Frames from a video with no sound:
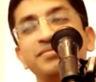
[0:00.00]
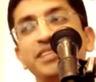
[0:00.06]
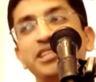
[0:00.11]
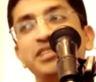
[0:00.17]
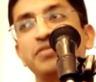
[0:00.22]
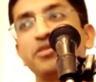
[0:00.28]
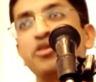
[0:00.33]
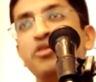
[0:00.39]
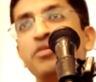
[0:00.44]

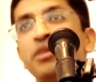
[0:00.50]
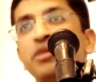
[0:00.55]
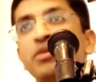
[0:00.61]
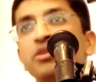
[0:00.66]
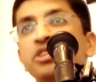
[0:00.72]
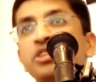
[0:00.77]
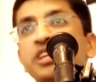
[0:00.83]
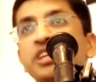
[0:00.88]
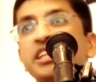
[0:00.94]
As Prabhupada
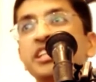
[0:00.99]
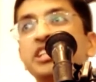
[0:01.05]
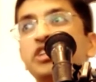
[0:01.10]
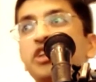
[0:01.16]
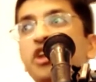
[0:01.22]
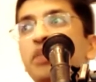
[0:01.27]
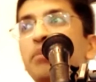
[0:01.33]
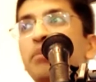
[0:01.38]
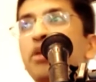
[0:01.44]
would say,
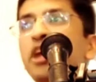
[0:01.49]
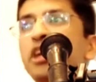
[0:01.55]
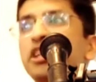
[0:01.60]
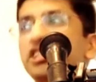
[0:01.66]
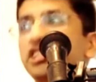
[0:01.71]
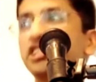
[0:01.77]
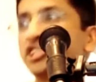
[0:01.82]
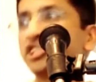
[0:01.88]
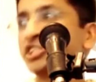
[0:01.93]
ISKCON
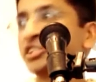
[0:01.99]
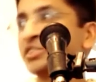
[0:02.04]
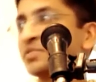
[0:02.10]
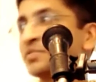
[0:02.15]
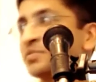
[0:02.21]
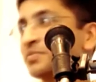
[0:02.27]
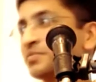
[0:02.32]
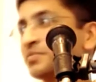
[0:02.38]
bullets.